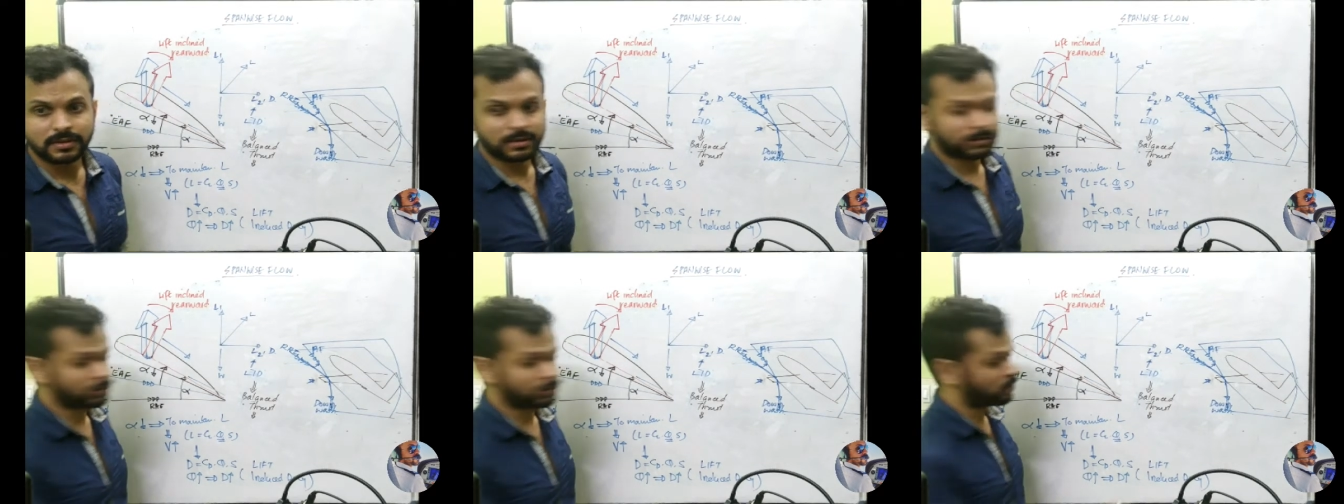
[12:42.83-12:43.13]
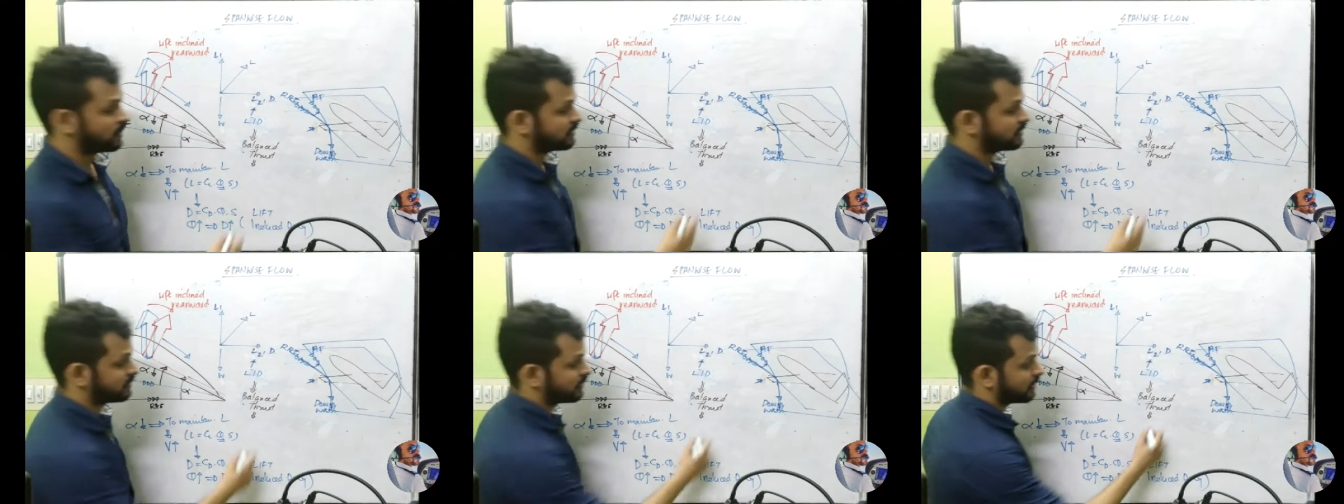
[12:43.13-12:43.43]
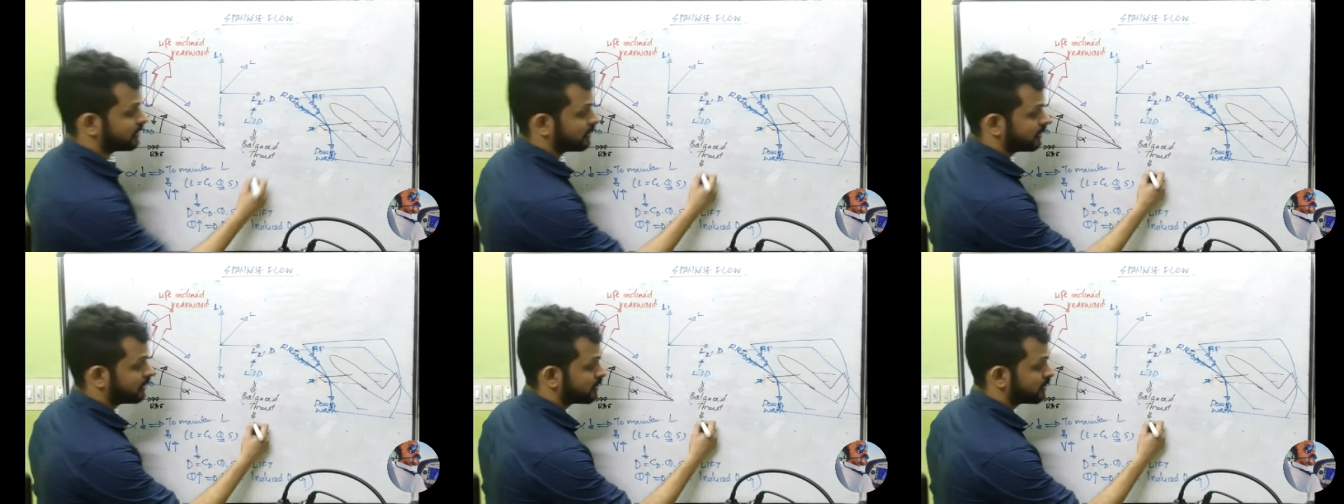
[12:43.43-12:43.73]
So
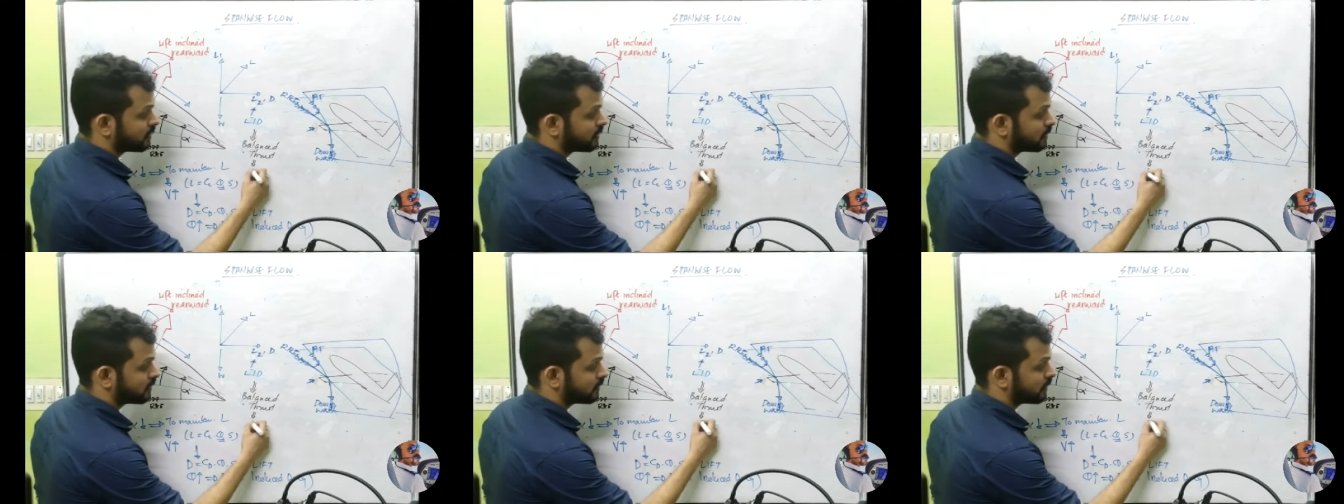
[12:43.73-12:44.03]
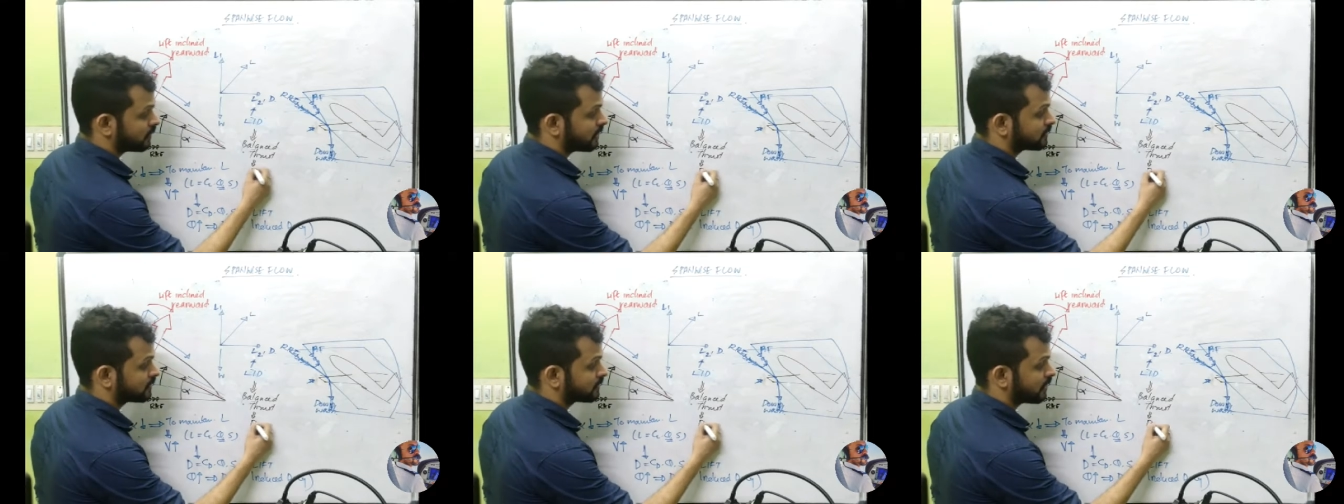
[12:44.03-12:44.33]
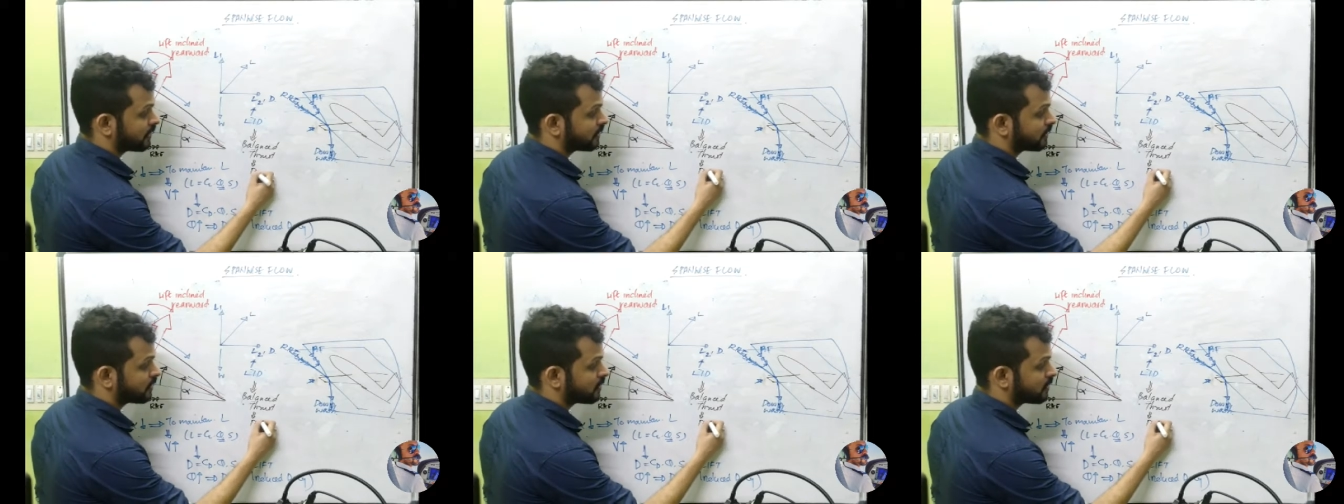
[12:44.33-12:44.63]
basically that's
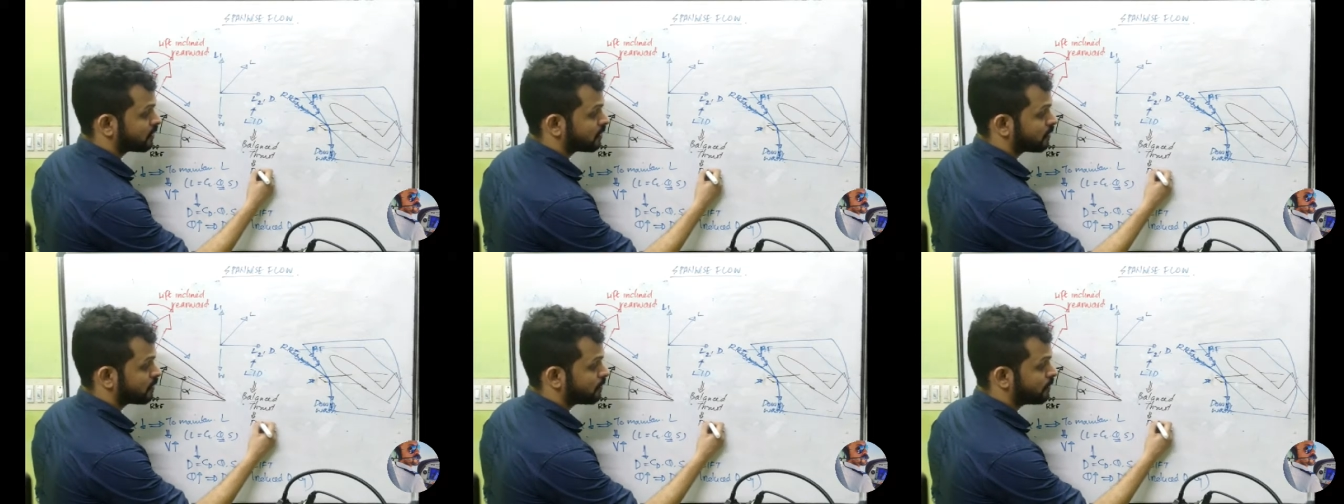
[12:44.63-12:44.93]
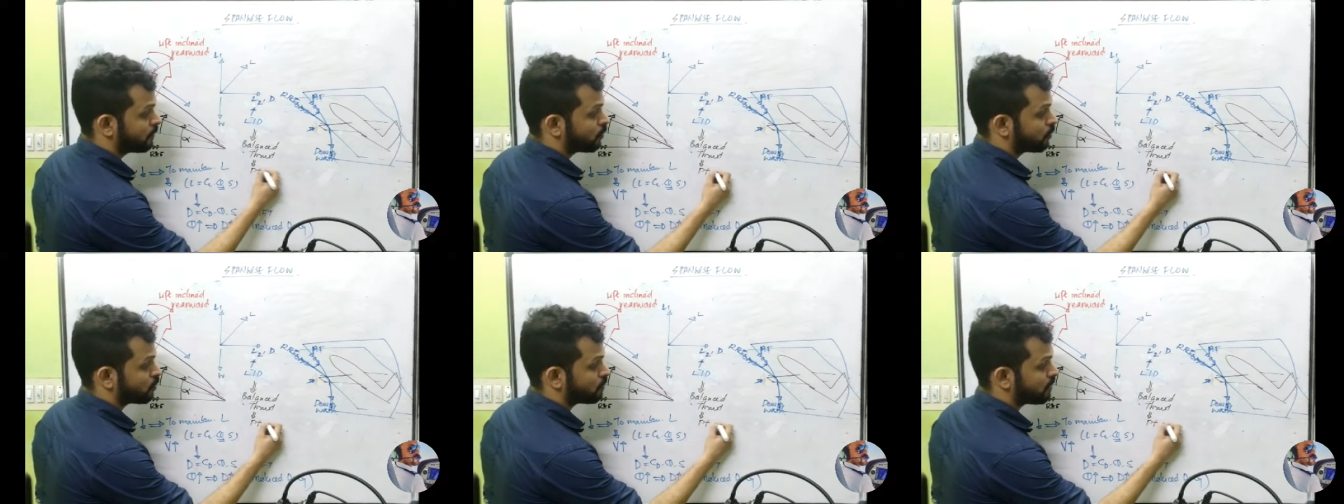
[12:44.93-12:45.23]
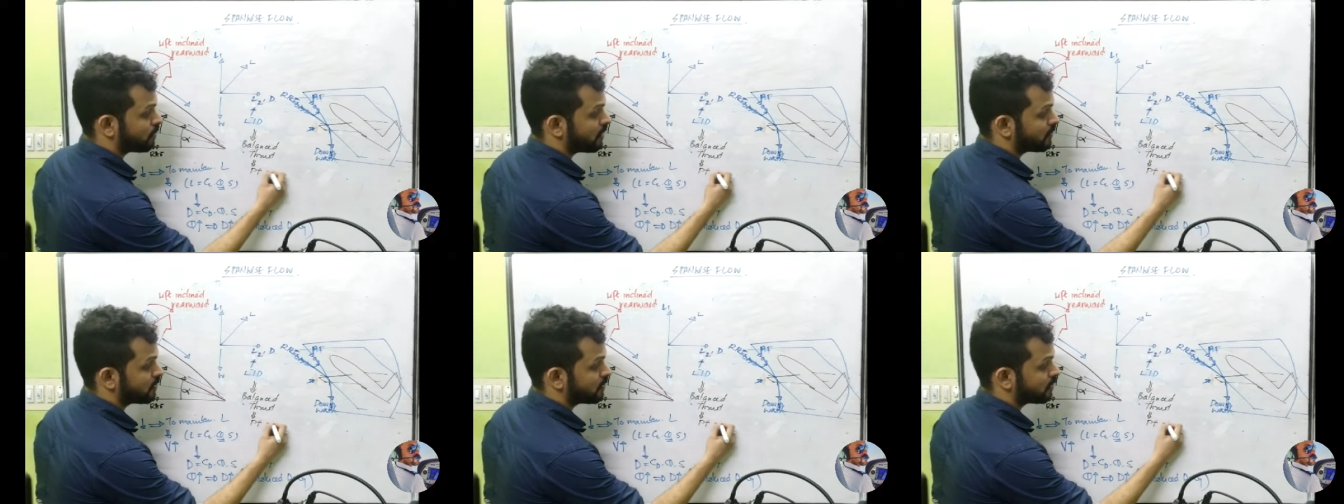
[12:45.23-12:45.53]
like more
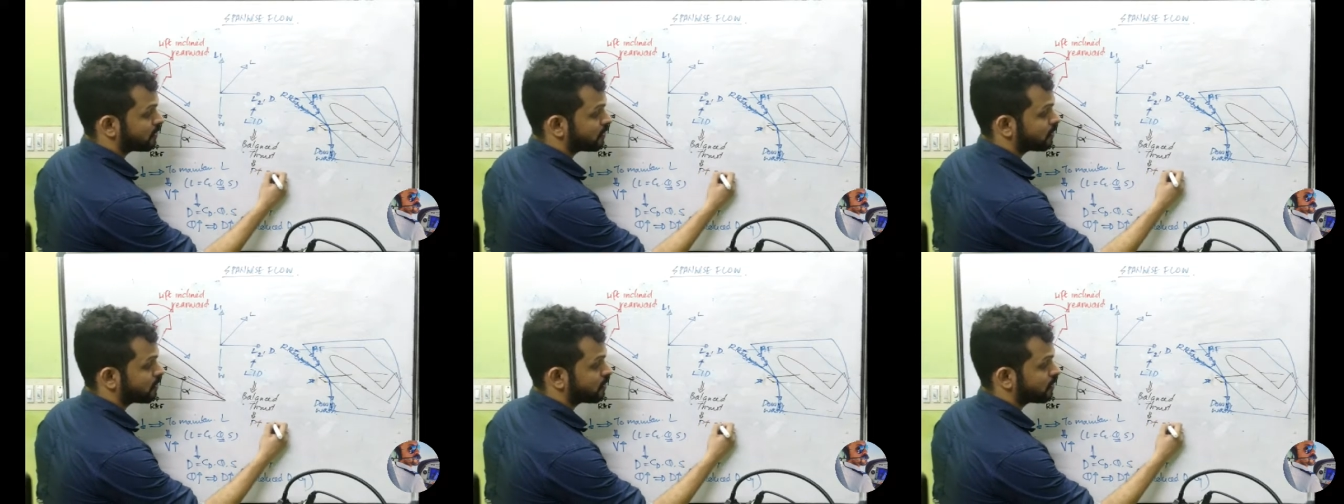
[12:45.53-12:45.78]
power,